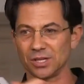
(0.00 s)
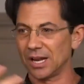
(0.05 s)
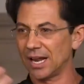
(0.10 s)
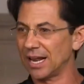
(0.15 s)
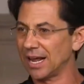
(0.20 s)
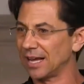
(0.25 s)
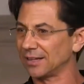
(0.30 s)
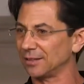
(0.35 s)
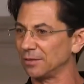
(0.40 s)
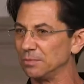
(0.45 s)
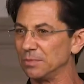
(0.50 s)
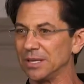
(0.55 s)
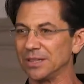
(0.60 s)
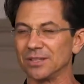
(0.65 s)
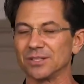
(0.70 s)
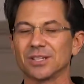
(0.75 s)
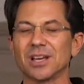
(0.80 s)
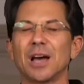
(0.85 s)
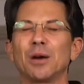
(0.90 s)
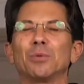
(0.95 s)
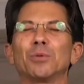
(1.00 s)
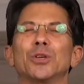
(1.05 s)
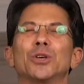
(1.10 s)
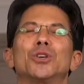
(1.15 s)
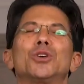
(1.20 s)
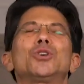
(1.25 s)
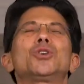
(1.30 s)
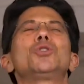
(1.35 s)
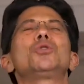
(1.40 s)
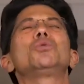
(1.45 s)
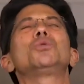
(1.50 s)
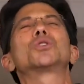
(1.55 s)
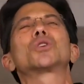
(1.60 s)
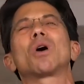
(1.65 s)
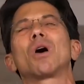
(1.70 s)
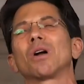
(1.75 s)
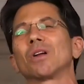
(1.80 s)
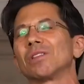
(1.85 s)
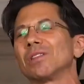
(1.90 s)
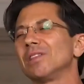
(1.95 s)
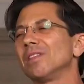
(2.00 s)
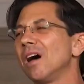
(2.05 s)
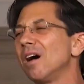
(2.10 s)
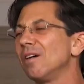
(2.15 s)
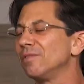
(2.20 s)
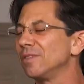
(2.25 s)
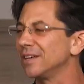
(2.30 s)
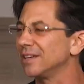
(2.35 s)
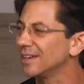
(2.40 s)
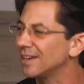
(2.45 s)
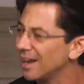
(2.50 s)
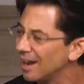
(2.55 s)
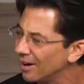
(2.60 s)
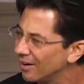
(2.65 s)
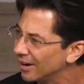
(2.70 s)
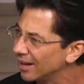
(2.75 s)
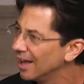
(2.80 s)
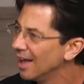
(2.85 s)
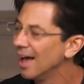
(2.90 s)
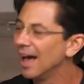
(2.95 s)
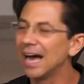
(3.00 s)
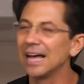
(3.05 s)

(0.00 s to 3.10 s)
And then I got to meet this guy with a huge heart, loving, caring.